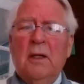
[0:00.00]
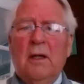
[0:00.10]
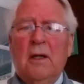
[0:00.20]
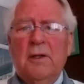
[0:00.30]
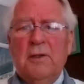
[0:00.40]

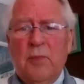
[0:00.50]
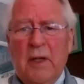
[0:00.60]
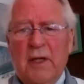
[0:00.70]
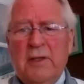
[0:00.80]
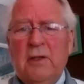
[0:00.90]
aren't
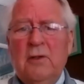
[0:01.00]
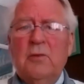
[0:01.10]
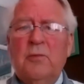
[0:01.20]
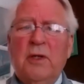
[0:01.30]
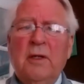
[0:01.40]
obliging you to
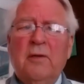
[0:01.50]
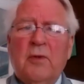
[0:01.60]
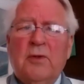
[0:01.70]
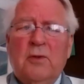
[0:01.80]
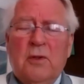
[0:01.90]
believe
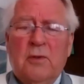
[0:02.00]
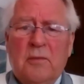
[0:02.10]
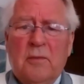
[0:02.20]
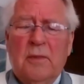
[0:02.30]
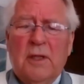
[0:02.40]
what you don't
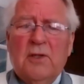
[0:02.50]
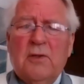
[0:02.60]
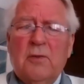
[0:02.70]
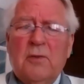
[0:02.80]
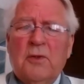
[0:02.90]

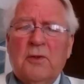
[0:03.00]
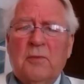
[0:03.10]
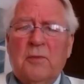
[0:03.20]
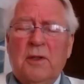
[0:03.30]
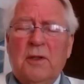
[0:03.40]
necessarily want to
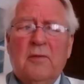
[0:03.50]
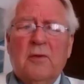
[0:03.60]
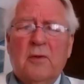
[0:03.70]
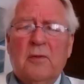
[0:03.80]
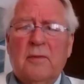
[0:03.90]
believe
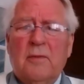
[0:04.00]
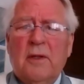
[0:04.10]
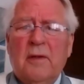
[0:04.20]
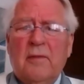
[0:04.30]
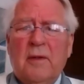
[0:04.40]
or
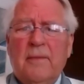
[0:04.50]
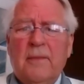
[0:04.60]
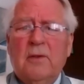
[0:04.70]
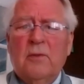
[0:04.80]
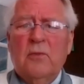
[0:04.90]
whatever,
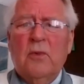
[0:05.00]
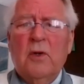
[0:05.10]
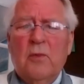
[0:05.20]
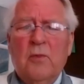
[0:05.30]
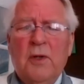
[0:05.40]
that will
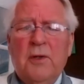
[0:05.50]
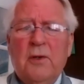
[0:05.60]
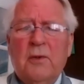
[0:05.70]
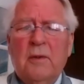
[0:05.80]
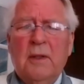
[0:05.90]
work with
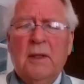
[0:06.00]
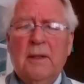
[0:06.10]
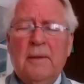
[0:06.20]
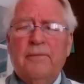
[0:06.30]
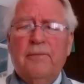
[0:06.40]
you.
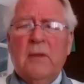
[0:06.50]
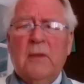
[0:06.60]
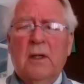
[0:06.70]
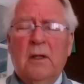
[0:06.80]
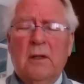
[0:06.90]

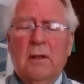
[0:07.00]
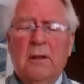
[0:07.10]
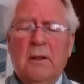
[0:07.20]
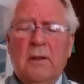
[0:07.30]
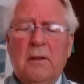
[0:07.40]
And
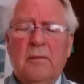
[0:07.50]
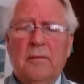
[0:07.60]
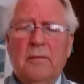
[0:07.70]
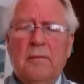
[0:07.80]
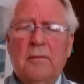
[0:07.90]

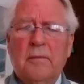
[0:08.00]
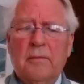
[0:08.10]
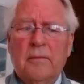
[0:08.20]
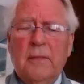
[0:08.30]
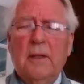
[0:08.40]

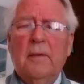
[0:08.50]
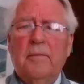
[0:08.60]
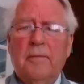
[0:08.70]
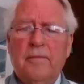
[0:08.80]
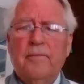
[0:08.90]
yeah.
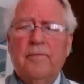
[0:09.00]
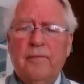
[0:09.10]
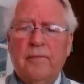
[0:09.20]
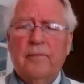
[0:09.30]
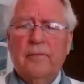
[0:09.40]

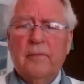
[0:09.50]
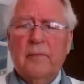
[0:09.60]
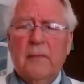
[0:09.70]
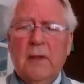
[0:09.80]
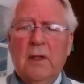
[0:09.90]

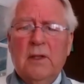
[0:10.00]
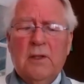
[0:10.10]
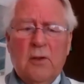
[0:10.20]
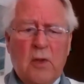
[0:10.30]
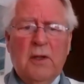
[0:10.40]
Mm-hmm.
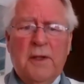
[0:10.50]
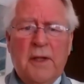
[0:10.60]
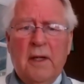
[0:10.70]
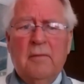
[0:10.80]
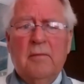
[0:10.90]
So well
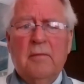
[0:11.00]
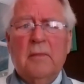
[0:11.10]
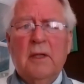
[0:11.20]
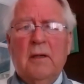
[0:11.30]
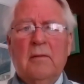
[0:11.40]
done.
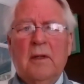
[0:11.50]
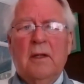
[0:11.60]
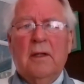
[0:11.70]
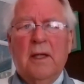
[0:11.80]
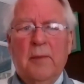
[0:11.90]
Yeah,
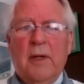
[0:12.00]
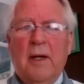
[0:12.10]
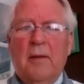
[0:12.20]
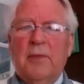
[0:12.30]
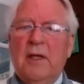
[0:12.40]
keep it
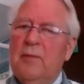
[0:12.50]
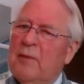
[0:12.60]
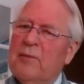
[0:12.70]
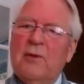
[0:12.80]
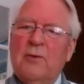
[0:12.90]
up. Keep
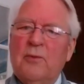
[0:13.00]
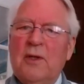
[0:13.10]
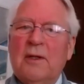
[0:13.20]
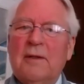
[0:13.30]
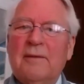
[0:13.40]
up the good
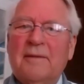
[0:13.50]
work.